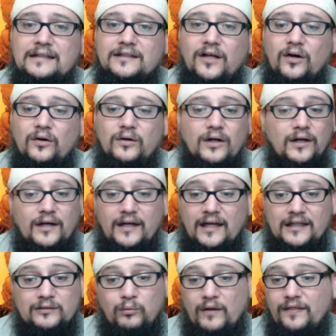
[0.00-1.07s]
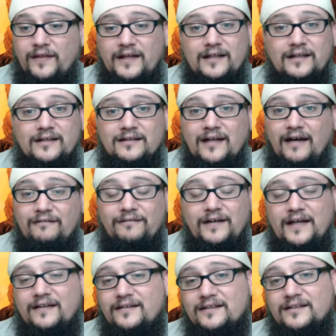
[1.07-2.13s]
And so it's one thing to
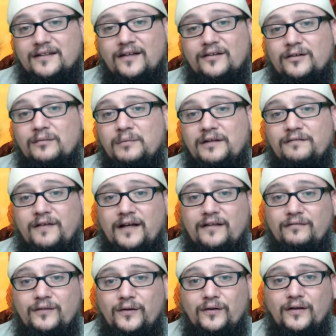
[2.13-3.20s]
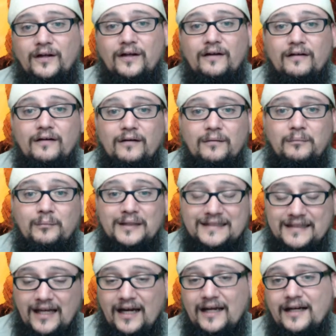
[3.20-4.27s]
have faith, it's another to be faithful.
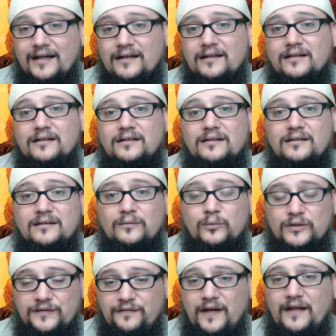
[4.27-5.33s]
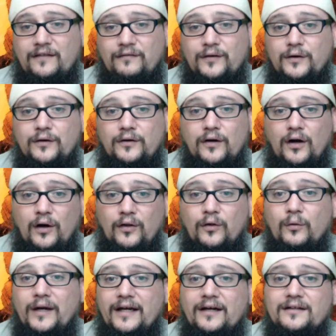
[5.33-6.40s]
Messiah was faithful
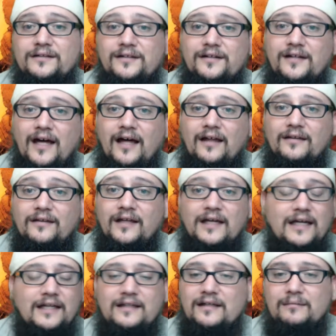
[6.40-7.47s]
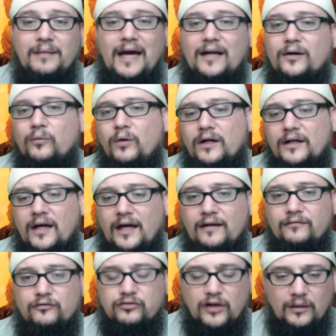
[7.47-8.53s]
all the way unto death. It didn't matter what
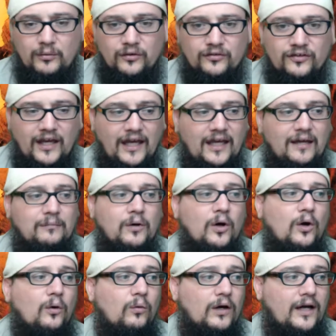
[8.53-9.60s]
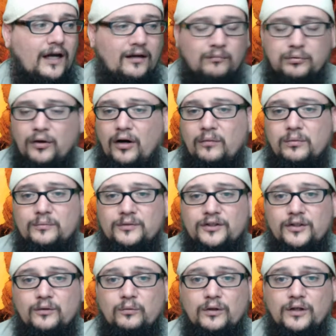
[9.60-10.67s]
kind of troubles came, what kind of
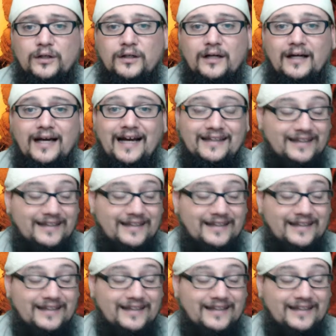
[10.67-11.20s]
problems there were.